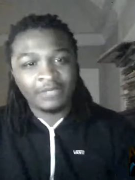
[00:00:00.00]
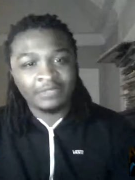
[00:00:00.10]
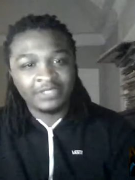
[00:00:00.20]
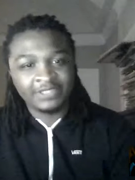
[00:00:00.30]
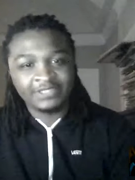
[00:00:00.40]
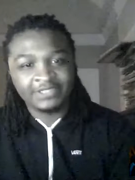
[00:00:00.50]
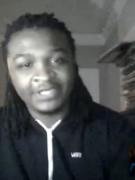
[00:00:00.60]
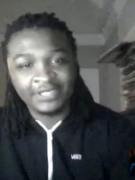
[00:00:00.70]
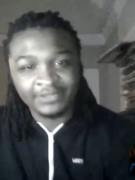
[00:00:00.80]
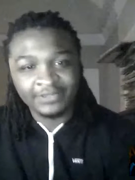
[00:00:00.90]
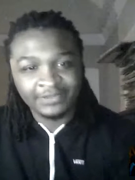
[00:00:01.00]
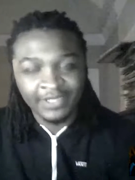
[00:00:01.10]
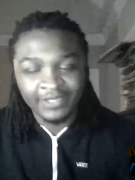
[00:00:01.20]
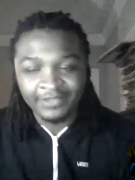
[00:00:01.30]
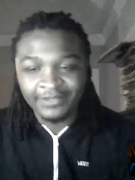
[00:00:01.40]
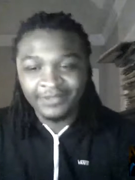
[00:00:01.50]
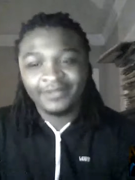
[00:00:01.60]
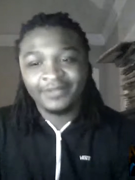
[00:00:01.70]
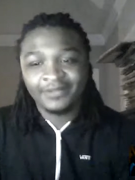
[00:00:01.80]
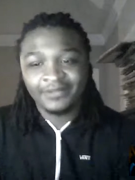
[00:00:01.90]
because of that. Like
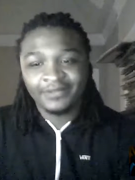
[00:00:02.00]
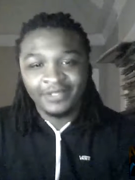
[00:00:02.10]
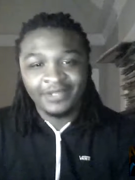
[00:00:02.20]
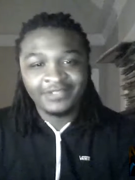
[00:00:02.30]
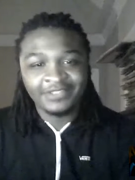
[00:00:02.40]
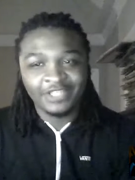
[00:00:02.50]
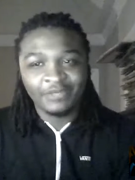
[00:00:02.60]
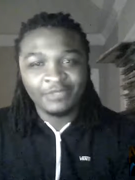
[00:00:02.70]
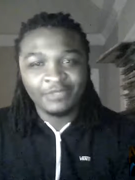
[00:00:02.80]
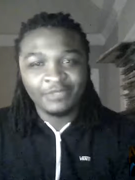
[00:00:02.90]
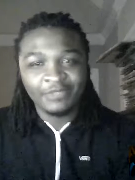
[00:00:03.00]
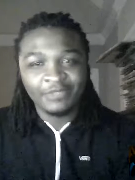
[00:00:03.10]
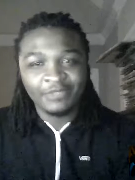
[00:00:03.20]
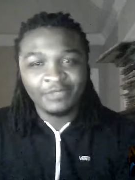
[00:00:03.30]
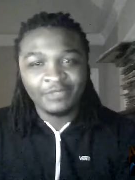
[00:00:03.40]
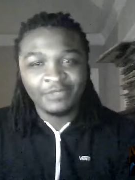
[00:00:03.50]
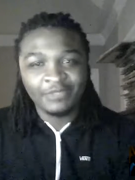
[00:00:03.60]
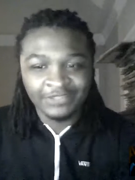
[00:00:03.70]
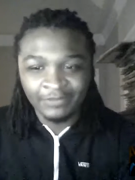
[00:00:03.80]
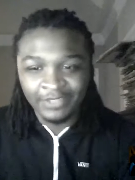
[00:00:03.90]
it doesn't tell me until afterwards, and
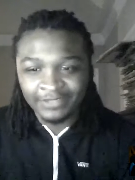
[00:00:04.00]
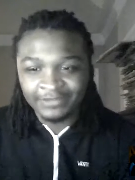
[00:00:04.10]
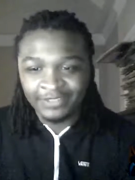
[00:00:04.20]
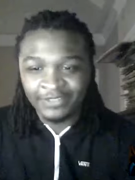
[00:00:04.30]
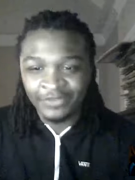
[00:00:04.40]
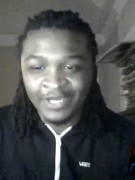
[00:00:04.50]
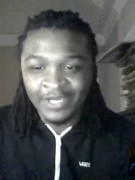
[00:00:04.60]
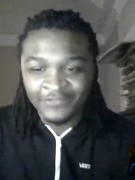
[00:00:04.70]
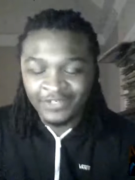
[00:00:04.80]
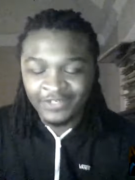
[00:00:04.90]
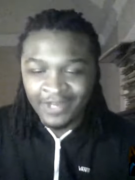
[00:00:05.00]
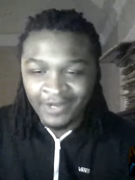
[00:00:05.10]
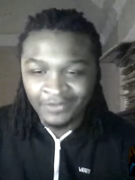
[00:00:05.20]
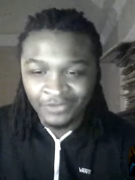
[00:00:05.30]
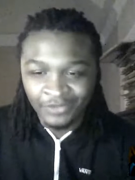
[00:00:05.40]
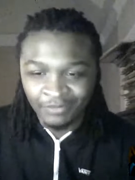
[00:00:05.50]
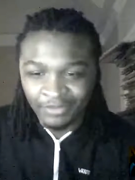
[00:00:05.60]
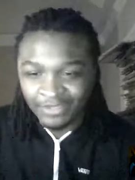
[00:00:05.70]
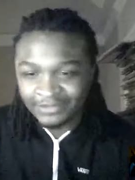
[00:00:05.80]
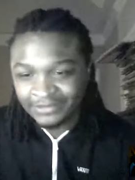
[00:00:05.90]
I'm like, dang, you guys figured that out during the
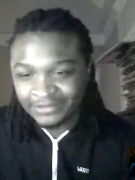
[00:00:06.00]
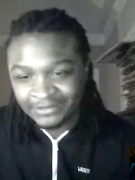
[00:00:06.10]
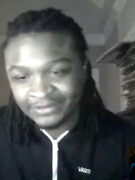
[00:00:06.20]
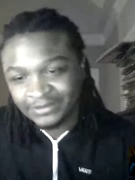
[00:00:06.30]
process.